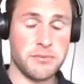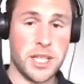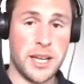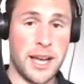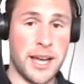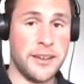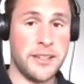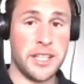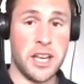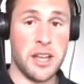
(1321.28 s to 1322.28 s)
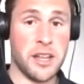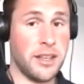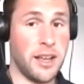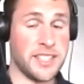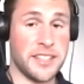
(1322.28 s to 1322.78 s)
and
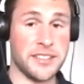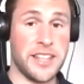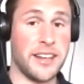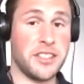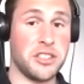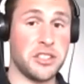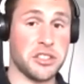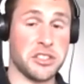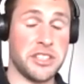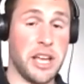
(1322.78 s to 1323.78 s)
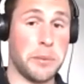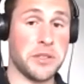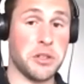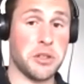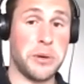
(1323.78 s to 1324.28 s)
since then he's just set up his
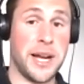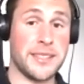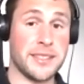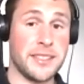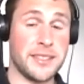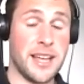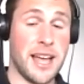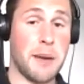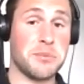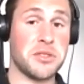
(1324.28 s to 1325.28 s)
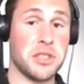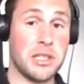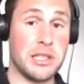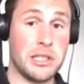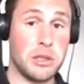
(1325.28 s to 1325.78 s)
own practice, and he's
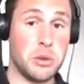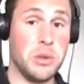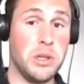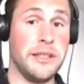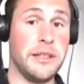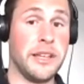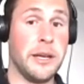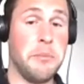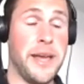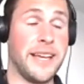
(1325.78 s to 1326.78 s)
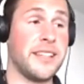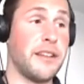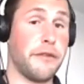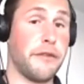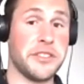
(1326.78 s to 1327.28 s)
absolutely making a
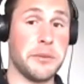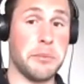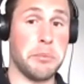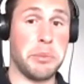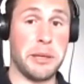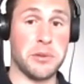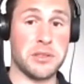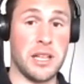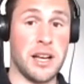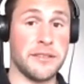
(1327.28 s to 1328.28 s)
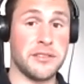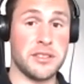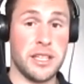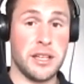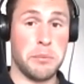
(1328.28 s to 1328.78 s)
difference in people's lives.
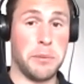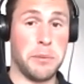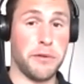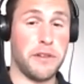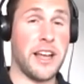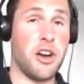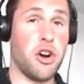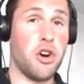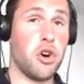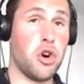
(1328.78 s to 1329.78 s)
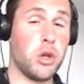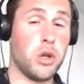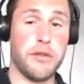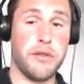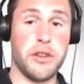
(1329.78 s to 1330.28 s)
People fly all over
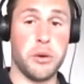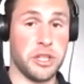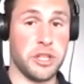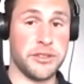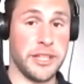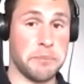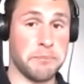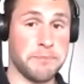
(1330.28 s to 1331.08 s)
the world to go and see him.